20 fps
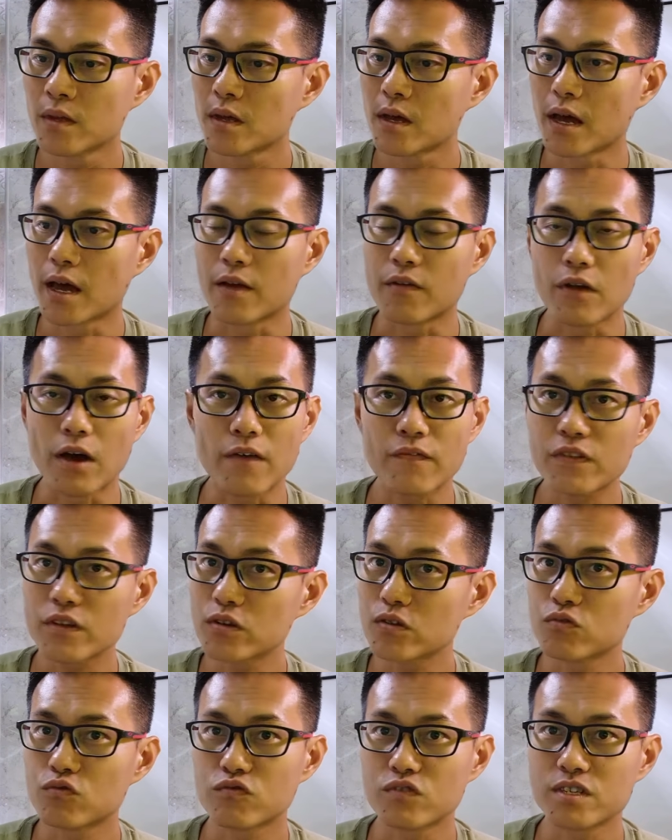And after
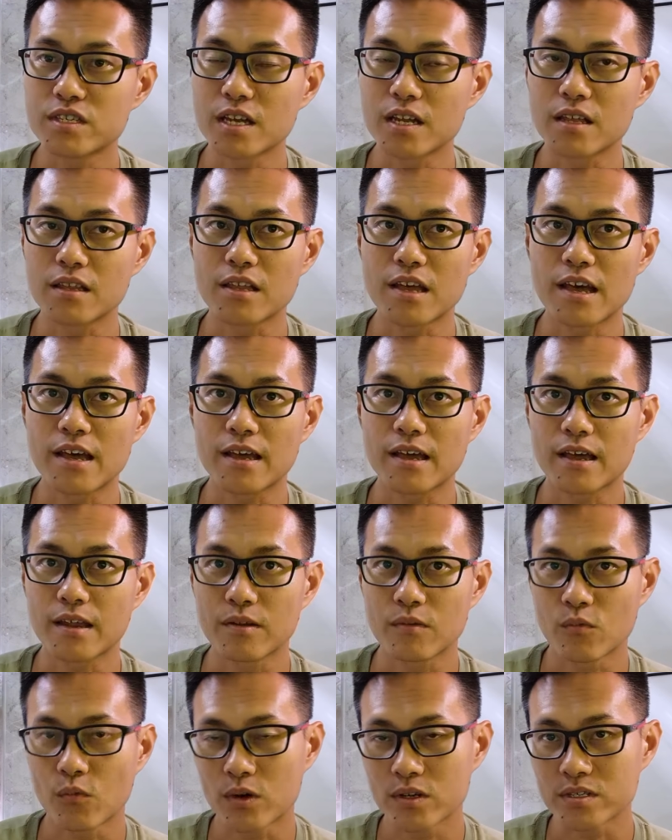you reset the tank,
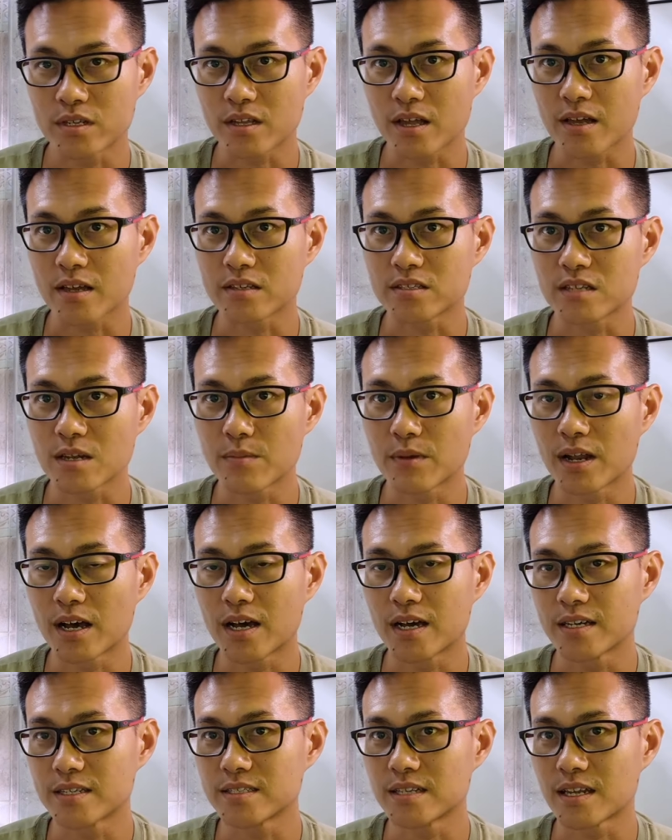and once the tank is
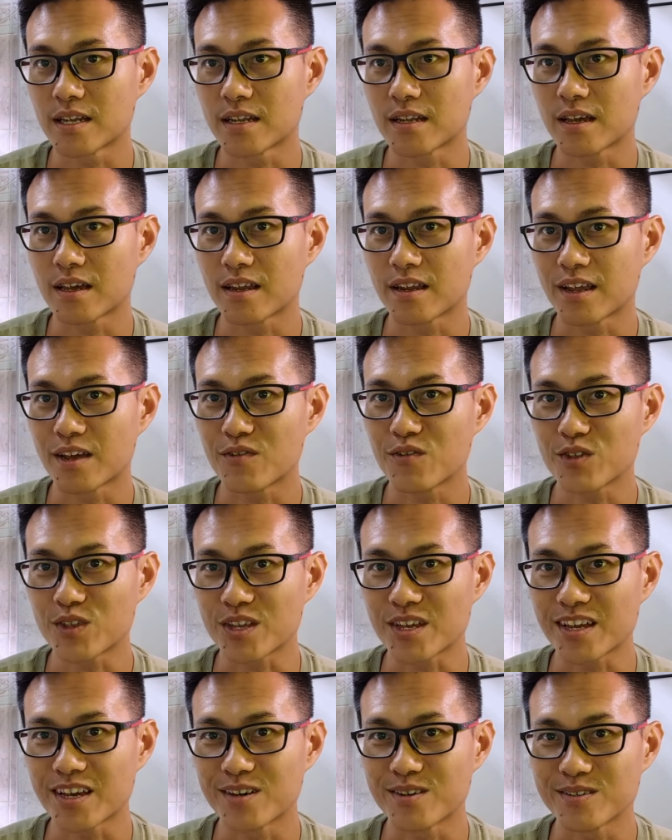stabilized and
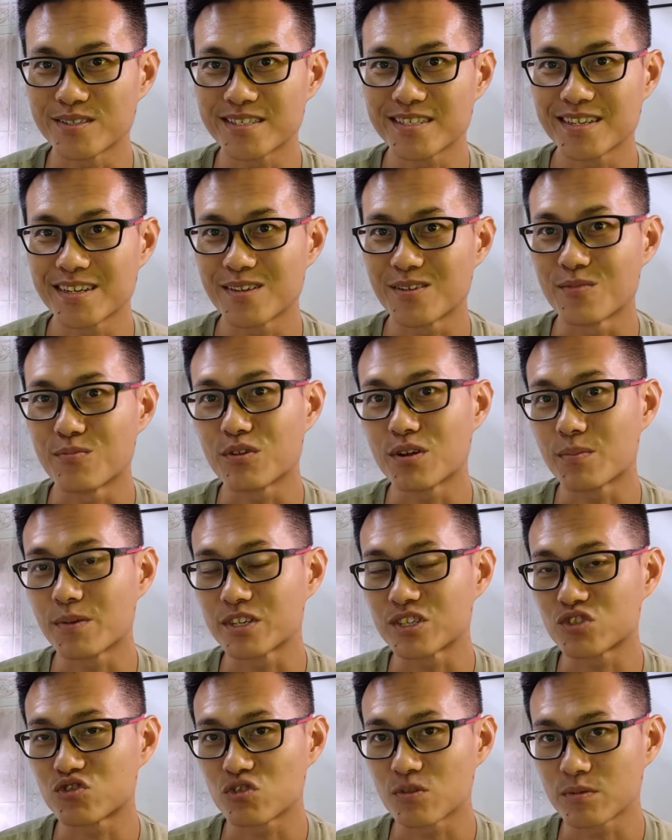everything else, you put the
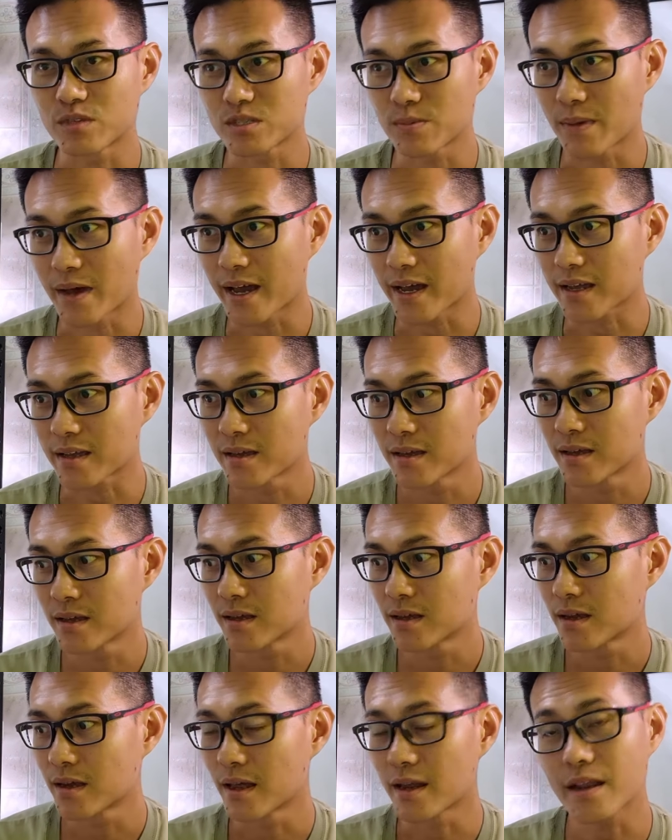streams back,
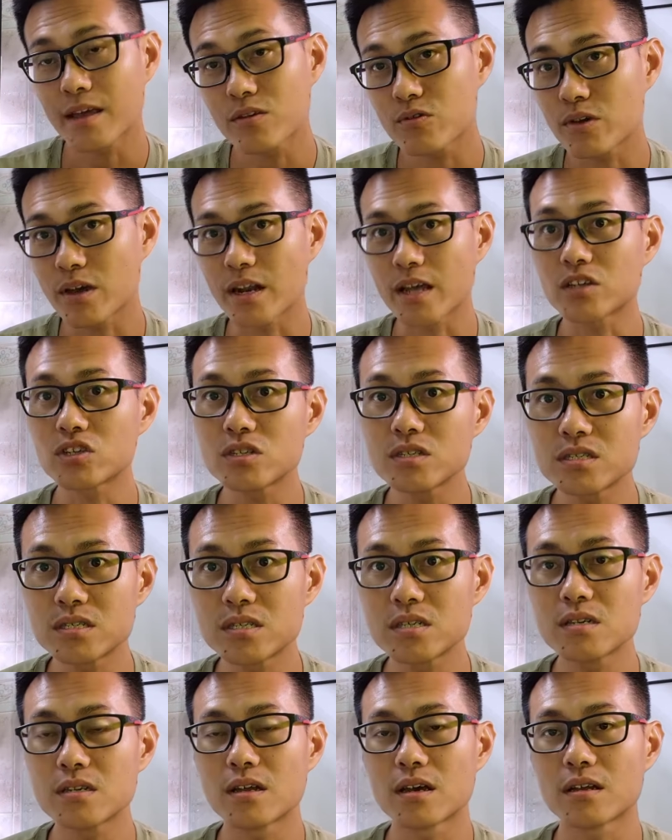and then you can actually
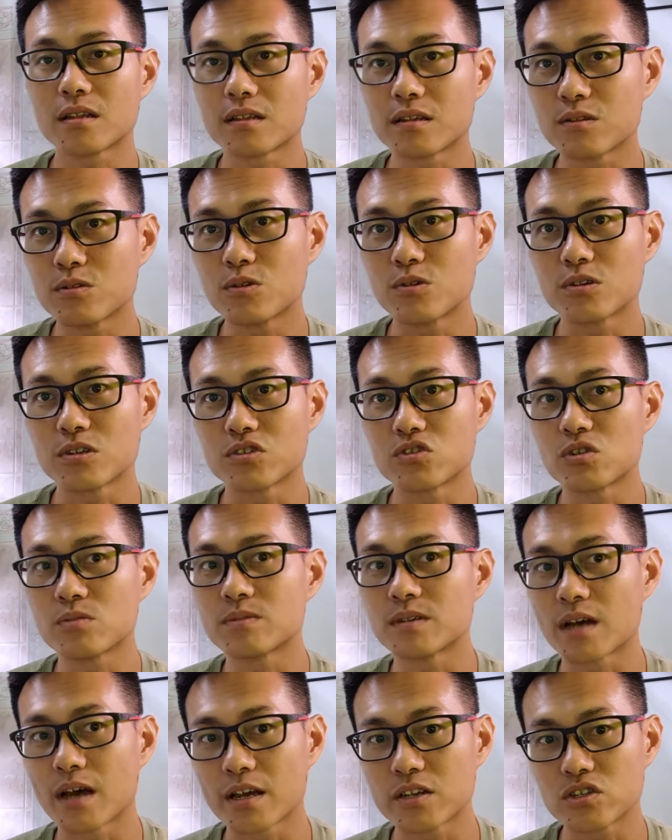see that the streams
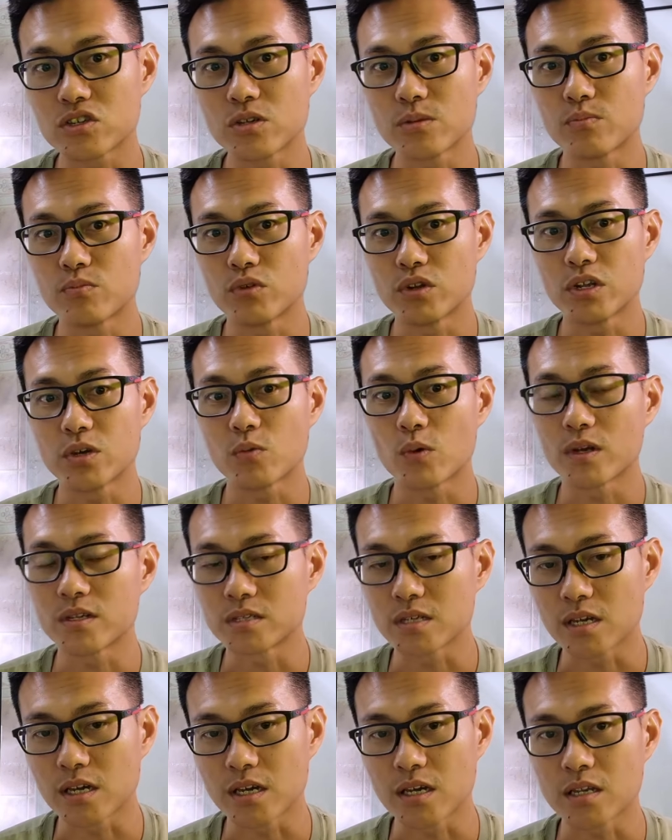are actually breathing once
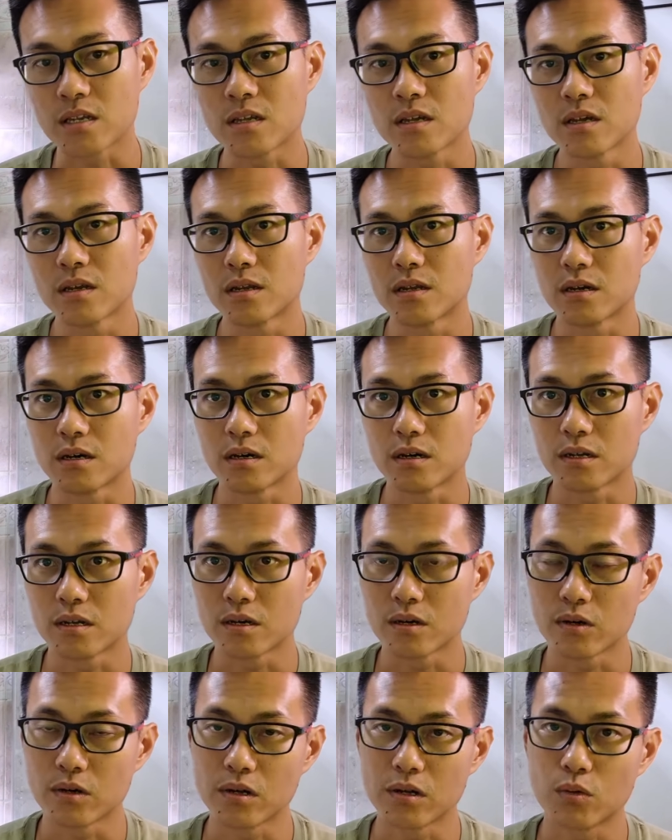again.
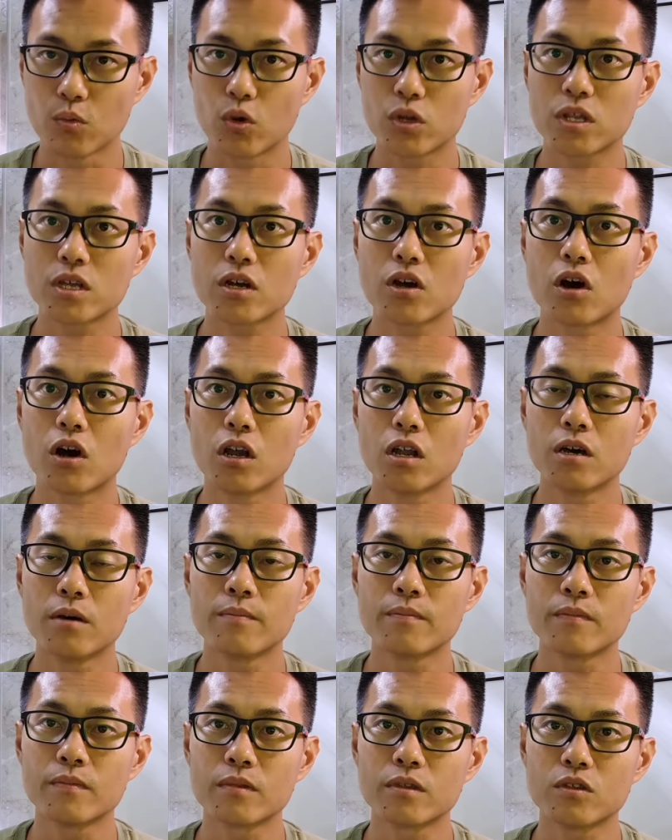The water
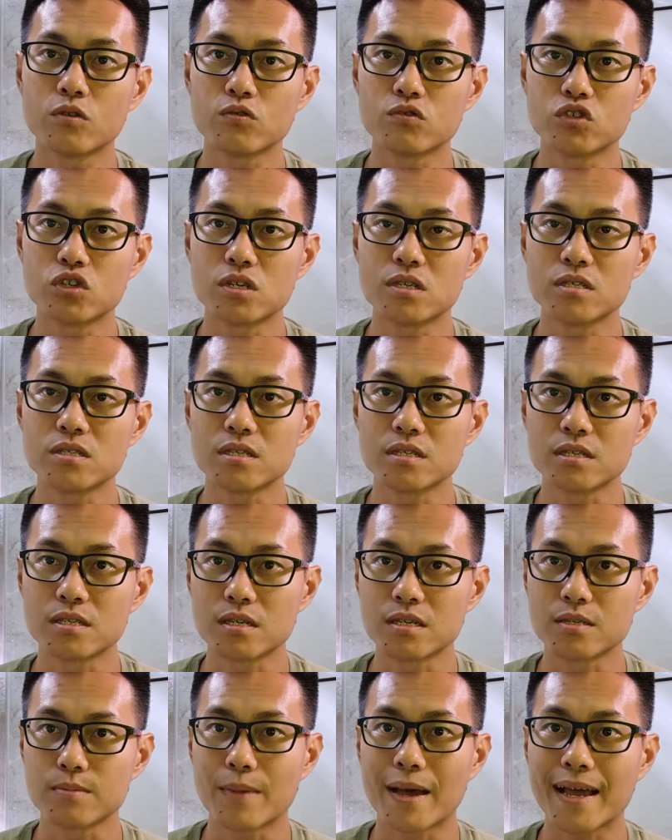column nutrients
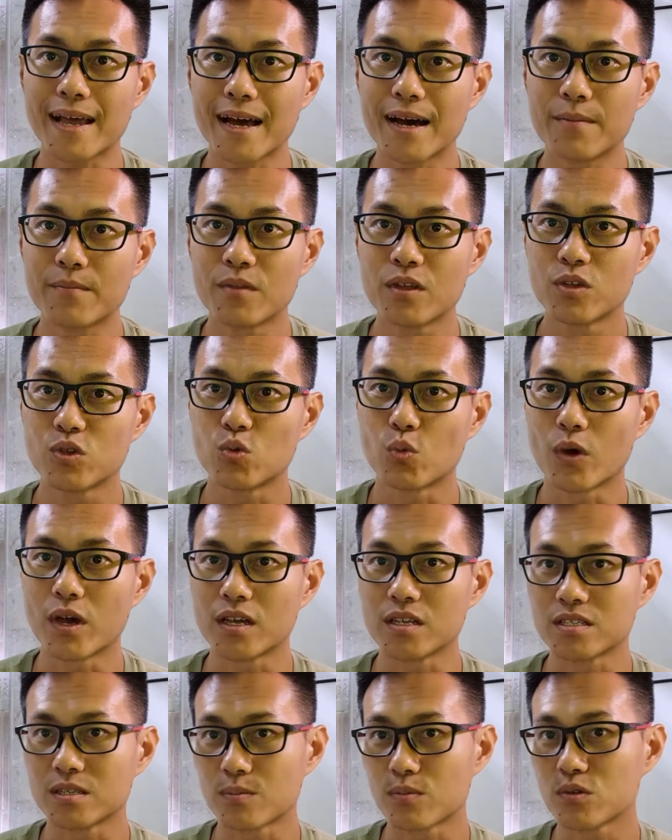is back up to where
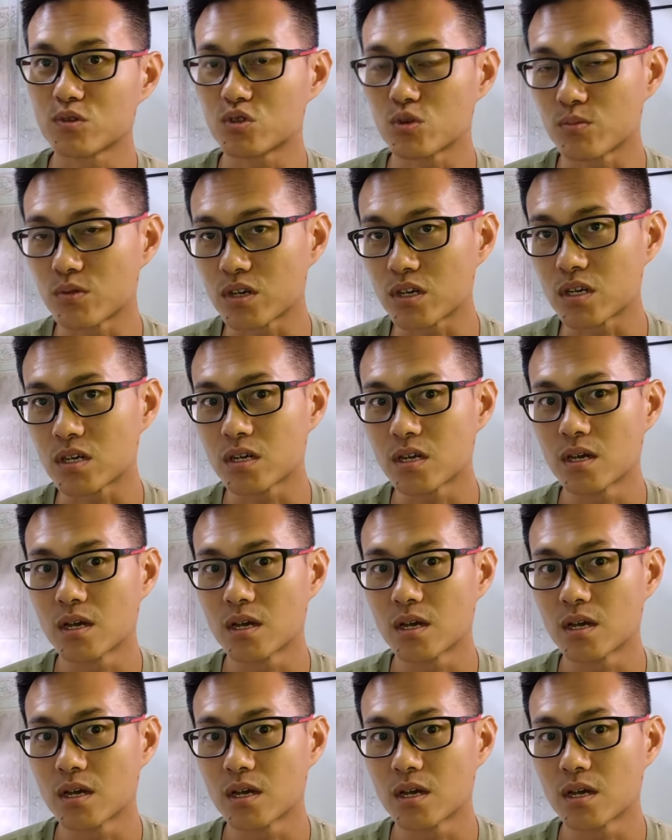it's supposed to be.